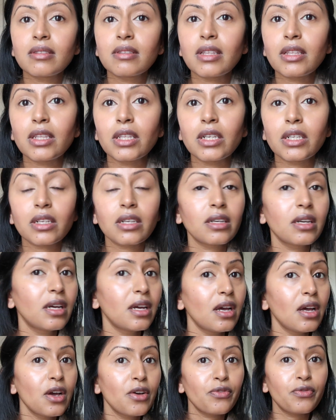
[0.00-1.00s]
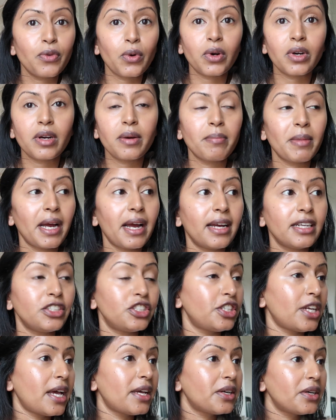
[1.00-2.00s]
the look for my
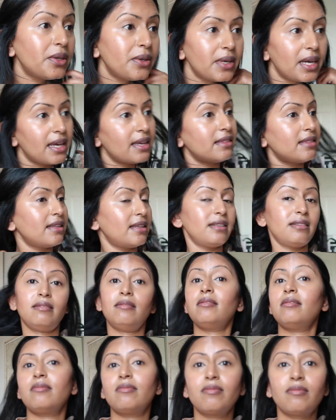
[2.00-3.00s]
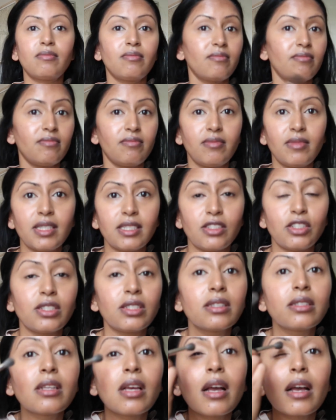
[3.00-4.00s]
eyeshadow. And then that's
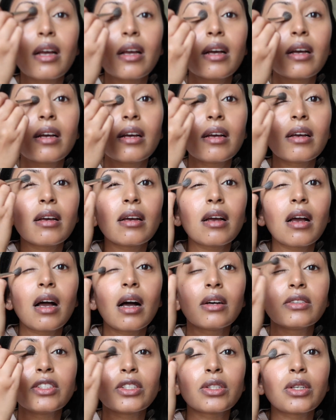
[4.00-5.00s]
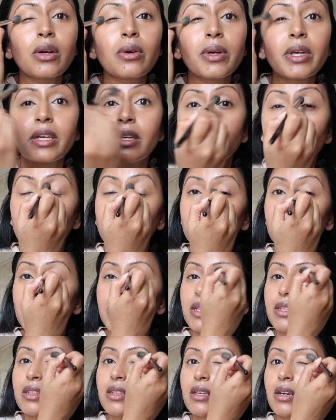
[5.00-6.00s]
just I'll just go in
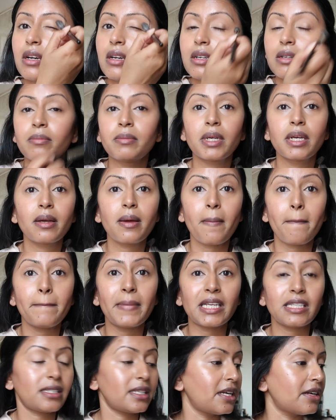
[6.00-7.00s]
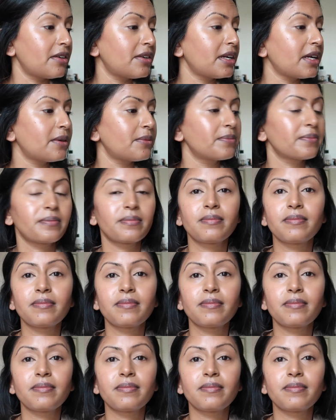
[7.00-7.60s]
with mascara now.